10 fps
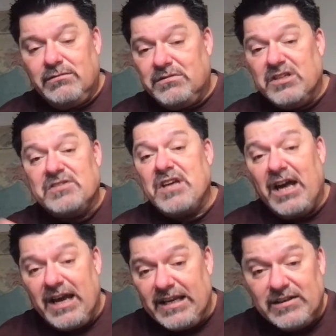
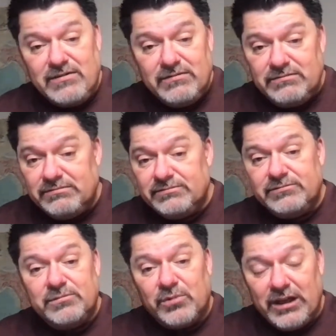decide,
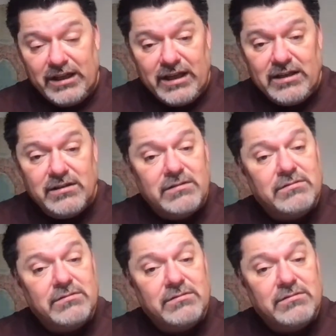really,